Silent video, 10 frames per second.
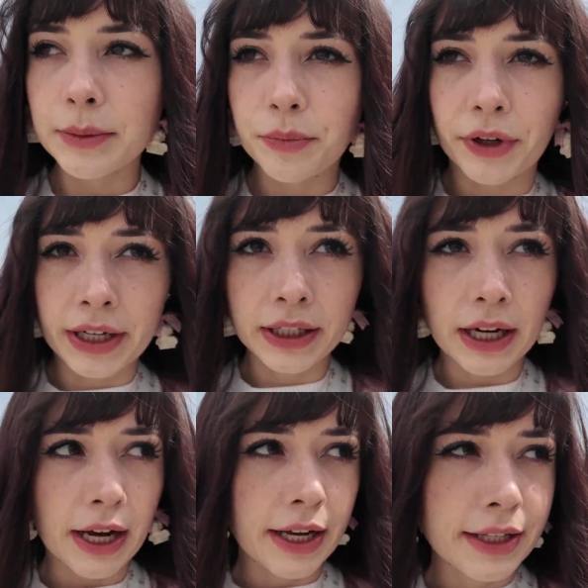spring,
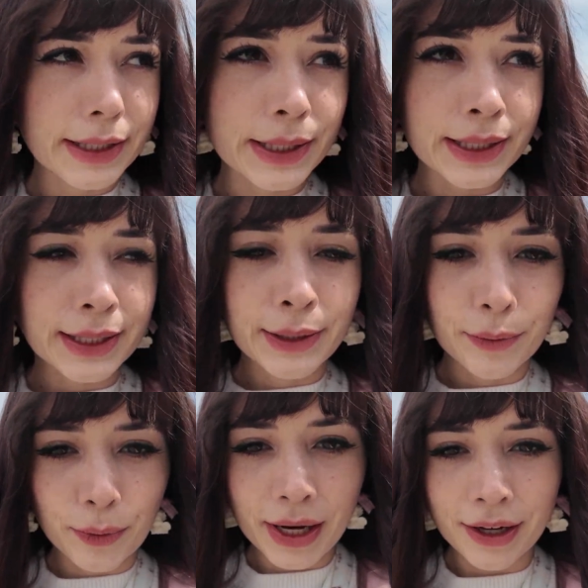guys.
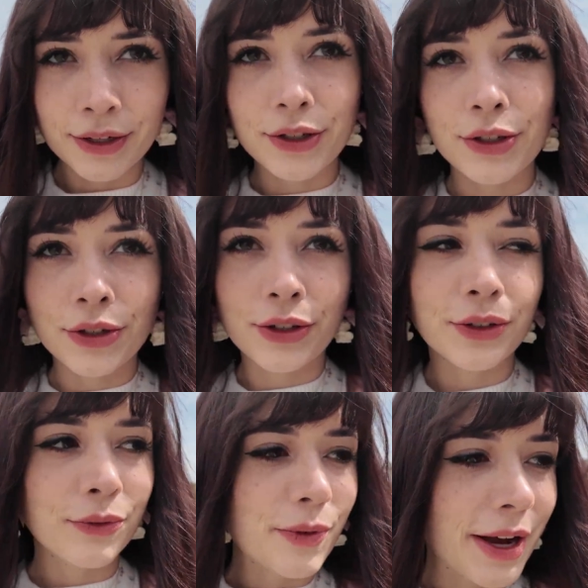Why aren't you
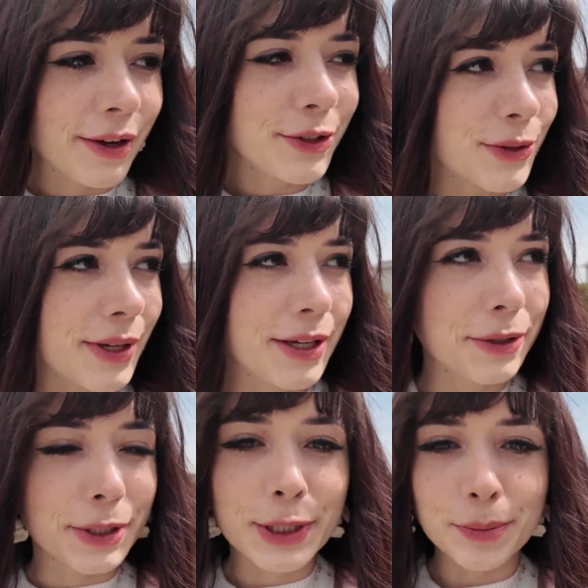
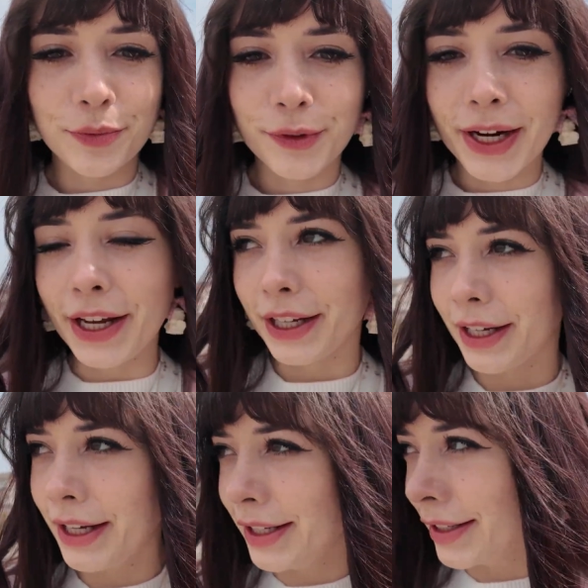here? It's spring.